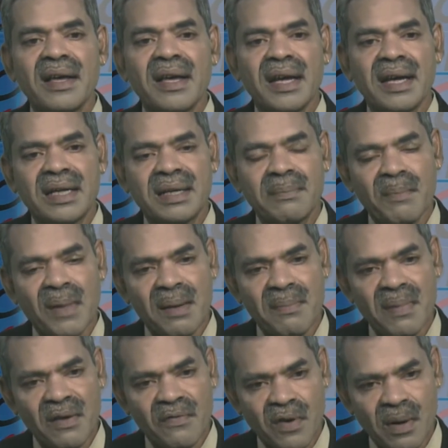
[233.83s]
It may
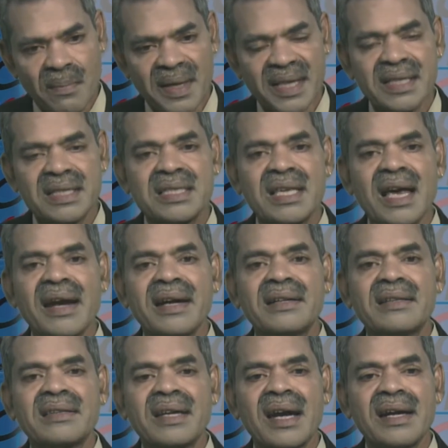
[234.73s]
be from
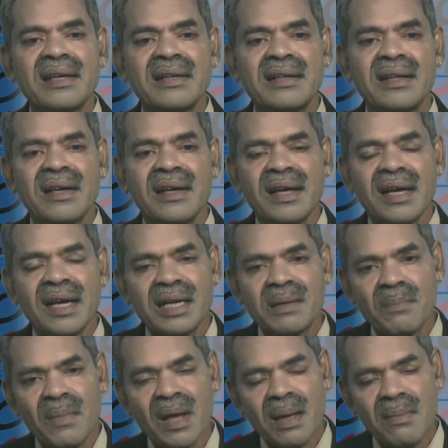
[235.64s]
inside threat, it
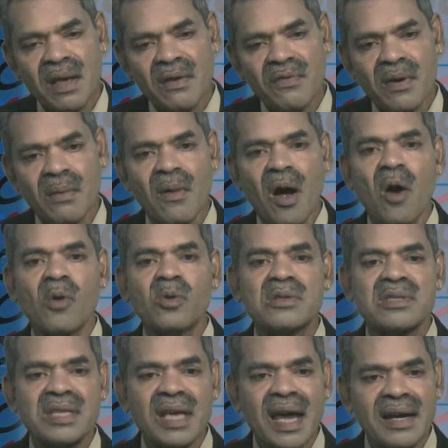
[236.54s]
may be from
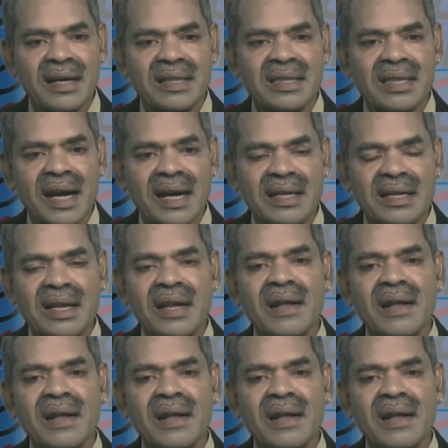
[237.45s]
outside threat.